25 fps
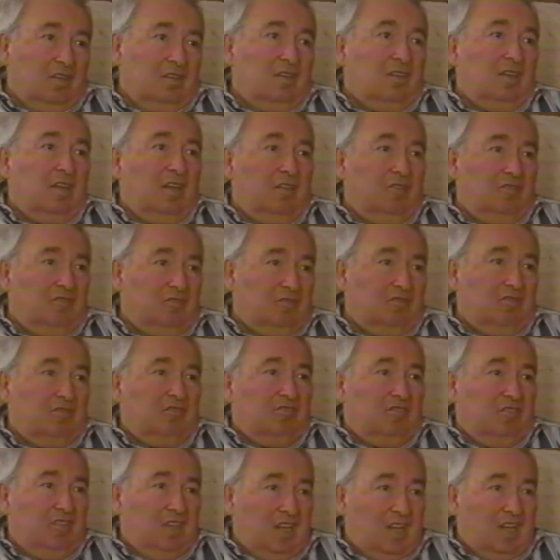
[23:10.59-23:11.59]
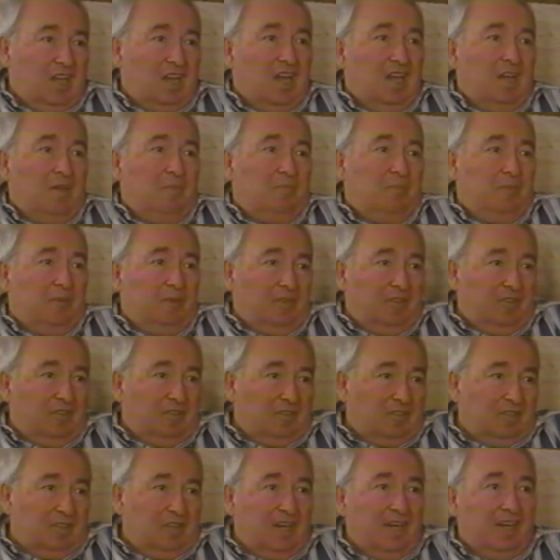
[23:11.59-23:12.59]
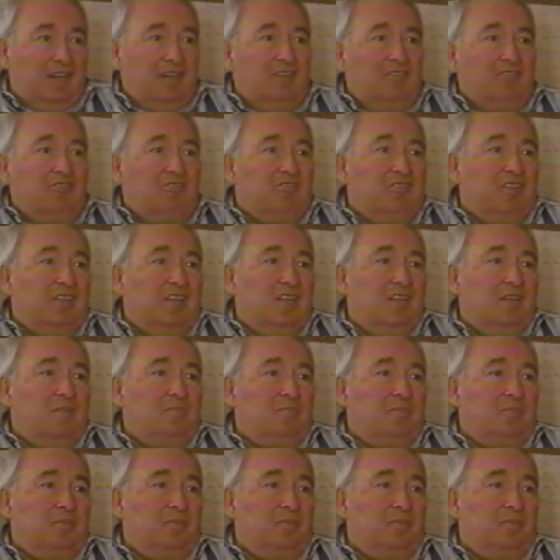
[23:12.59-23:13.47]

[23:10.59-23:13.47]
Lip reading: I used to sneak up and try and sleep,